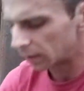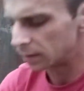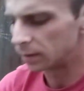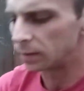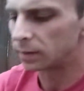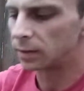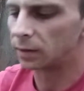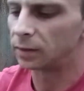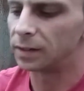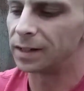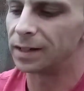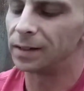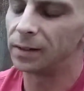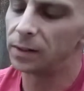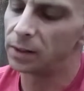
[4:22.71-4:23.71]
it until it's at
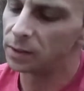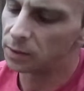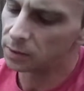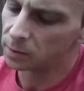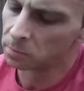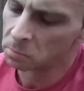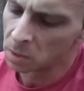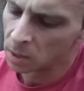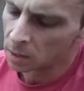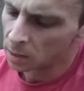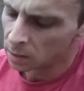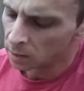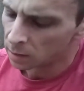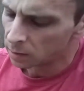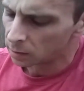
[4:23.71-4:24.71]
least,
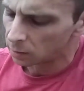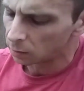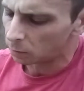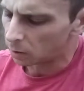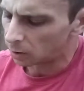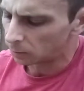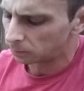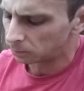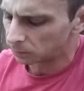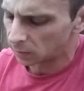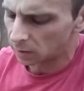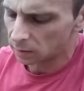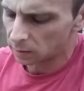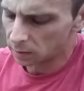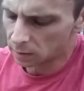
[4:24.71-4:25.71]
well,
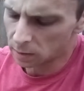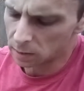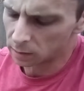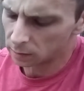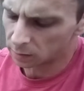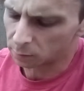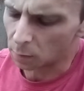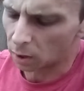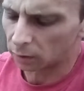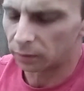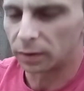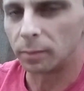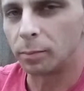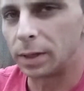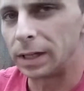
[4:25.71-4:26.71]
smaller
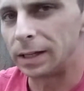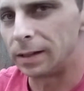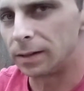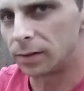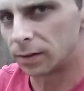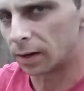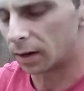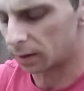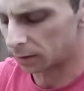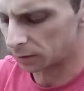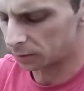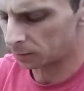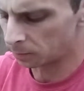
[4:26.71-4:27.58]
than pea sized.